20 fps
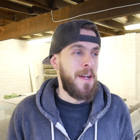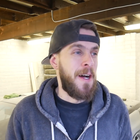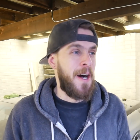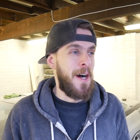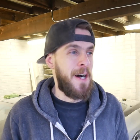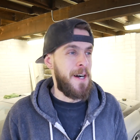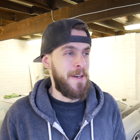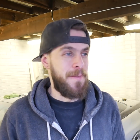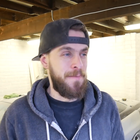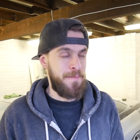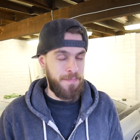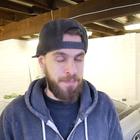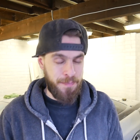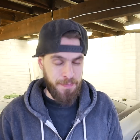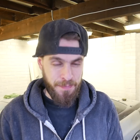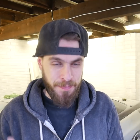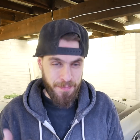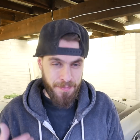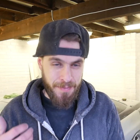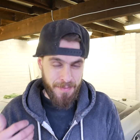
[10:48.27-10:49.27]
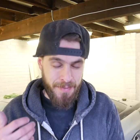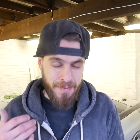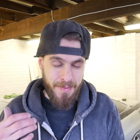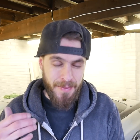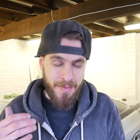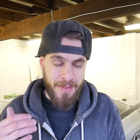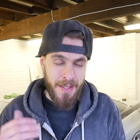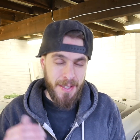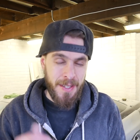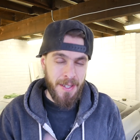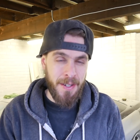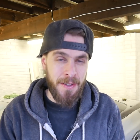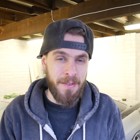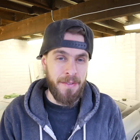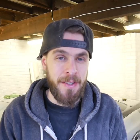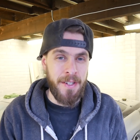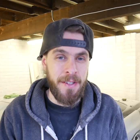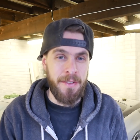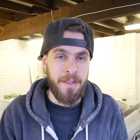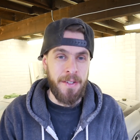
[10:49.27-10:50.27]
I
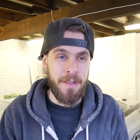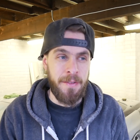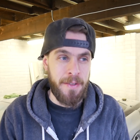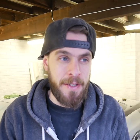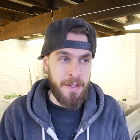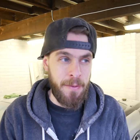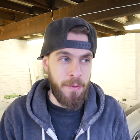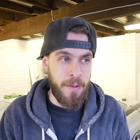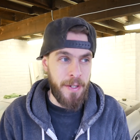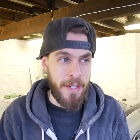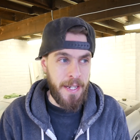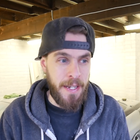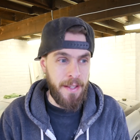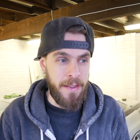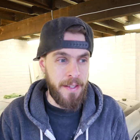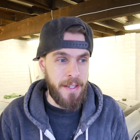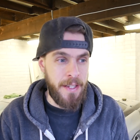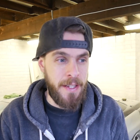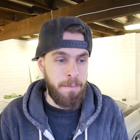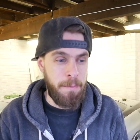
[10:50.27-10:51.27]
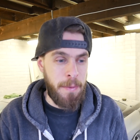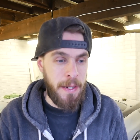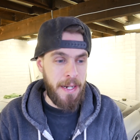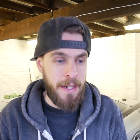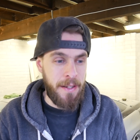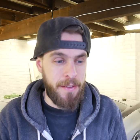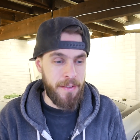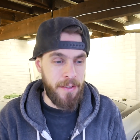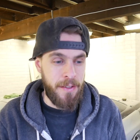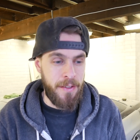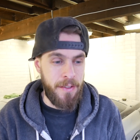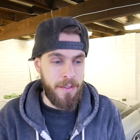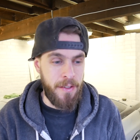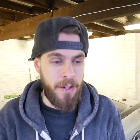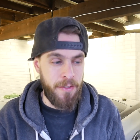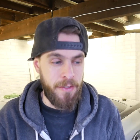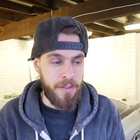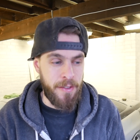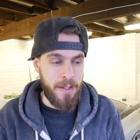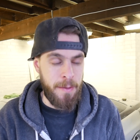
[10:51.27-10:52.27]
really want to get the bags on,
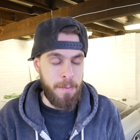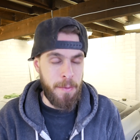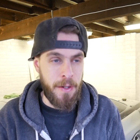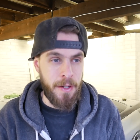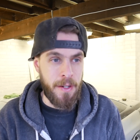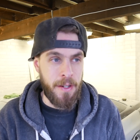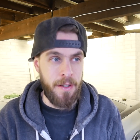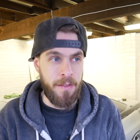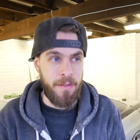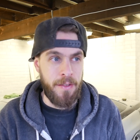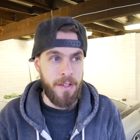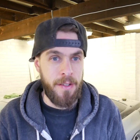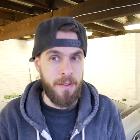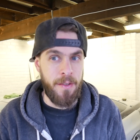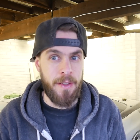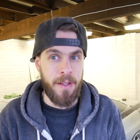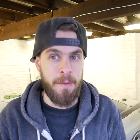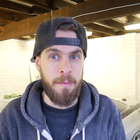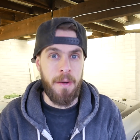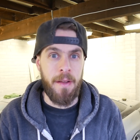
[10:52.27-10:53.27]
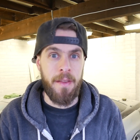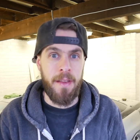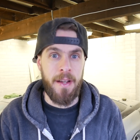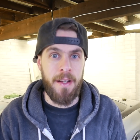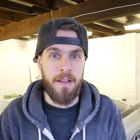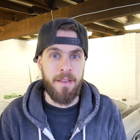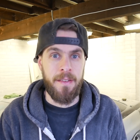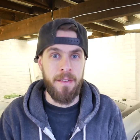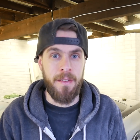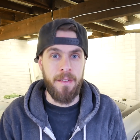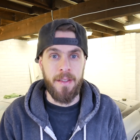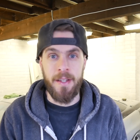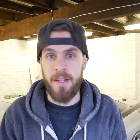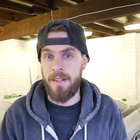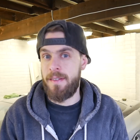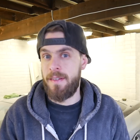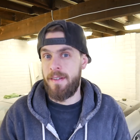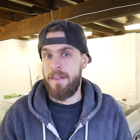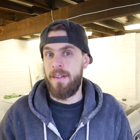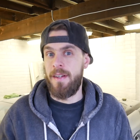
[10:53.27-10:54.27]
obviously, but I can't really do anything about that until they
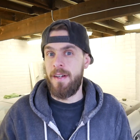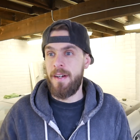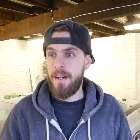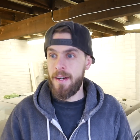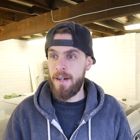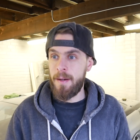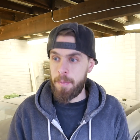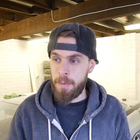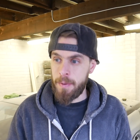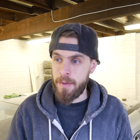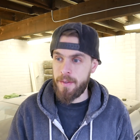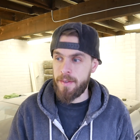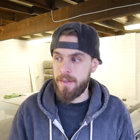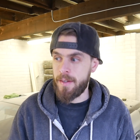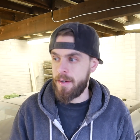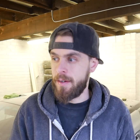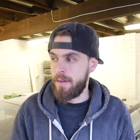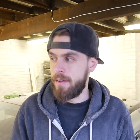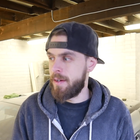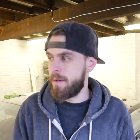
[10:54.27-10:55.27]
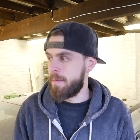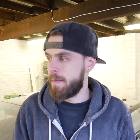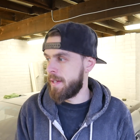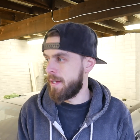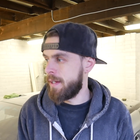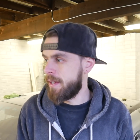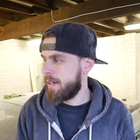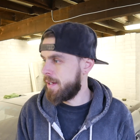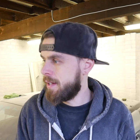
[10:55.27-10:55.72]
turn up. So, I mean,